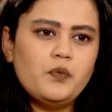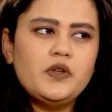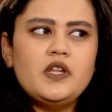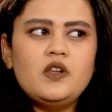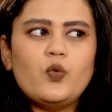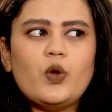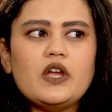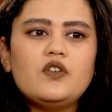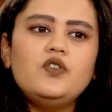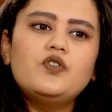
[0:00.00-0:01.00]
But then
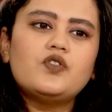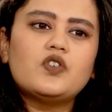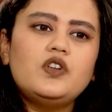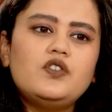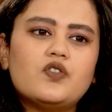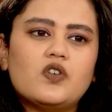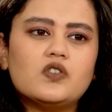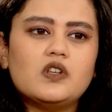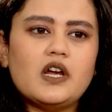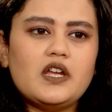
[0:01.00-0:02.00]
where do you really draw
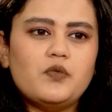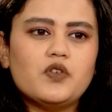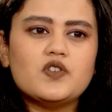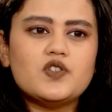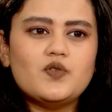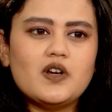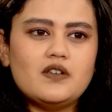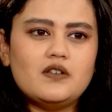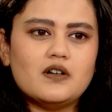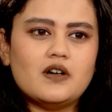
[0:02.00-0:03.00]
the line? Because you
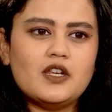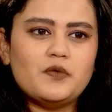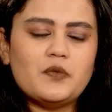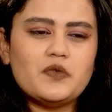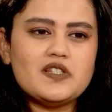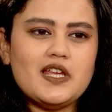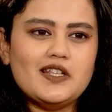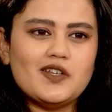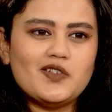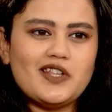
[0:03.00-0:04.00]
had, I remember
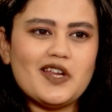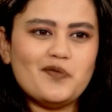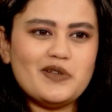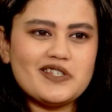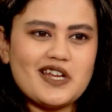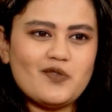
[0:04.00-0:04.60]
saying that your therapist